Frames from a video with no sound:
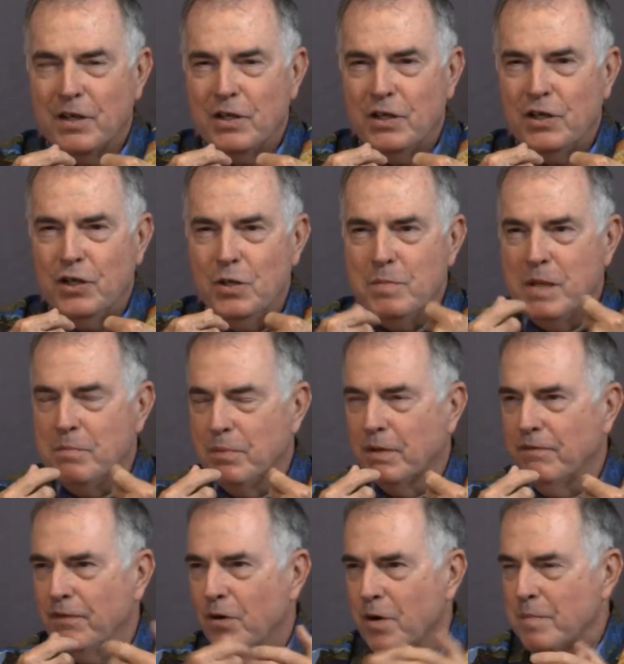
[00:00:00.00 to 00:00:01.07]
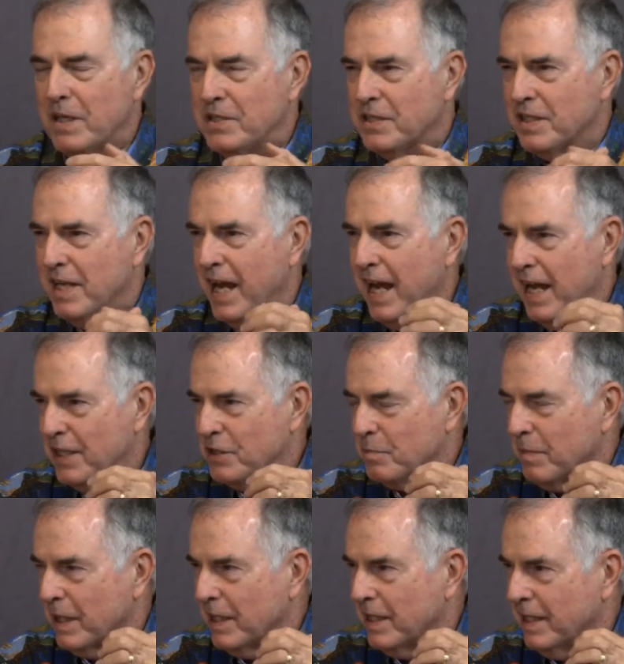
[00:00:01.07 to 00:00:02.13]
human performance
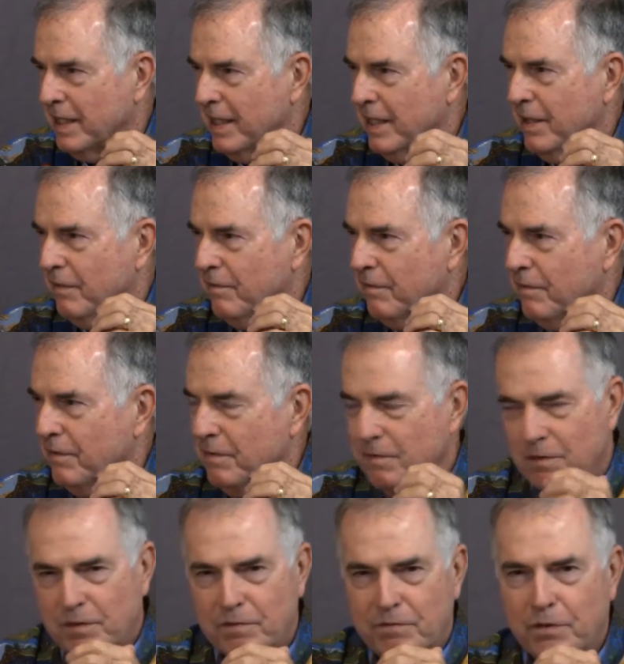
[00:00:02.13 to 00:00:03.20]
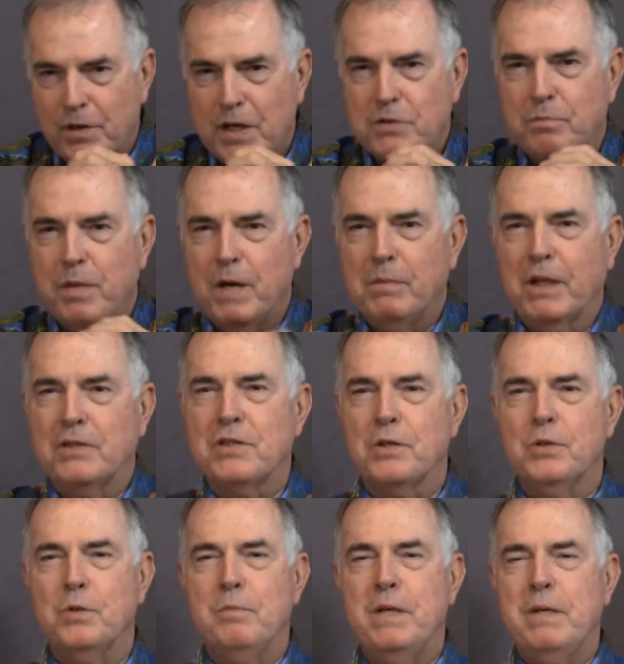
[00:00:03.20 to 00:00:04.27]
enhancement. For us public
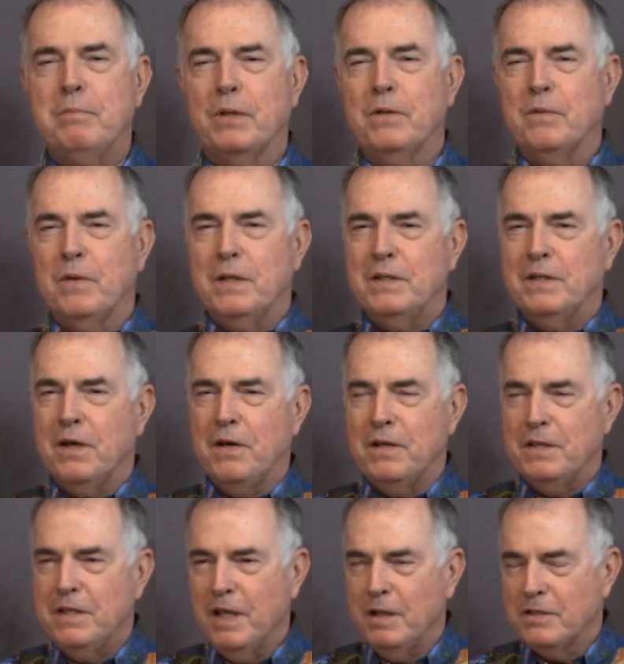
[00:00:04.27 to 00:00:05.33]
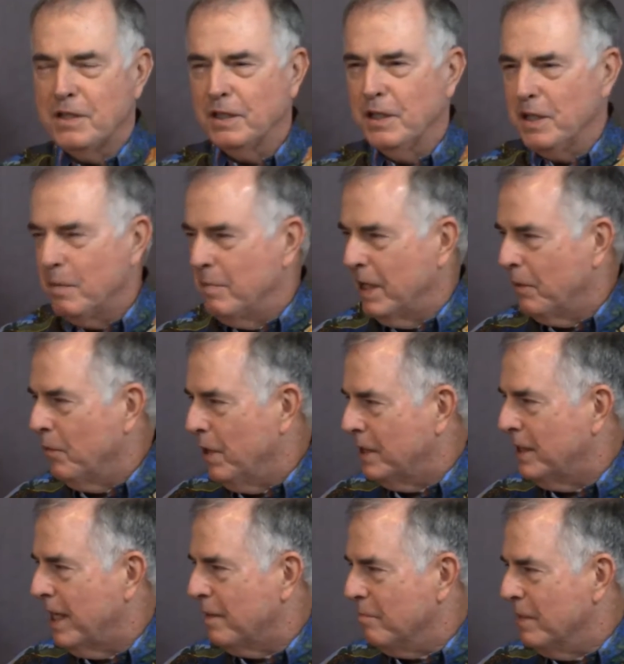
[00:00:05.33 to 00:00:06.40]
school people, tell us a little bit of
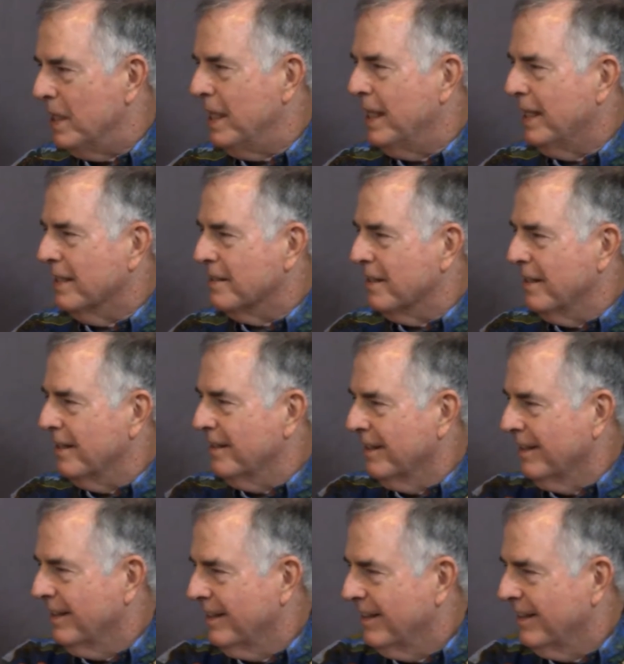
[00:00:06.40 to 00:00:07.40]
what that means, huh?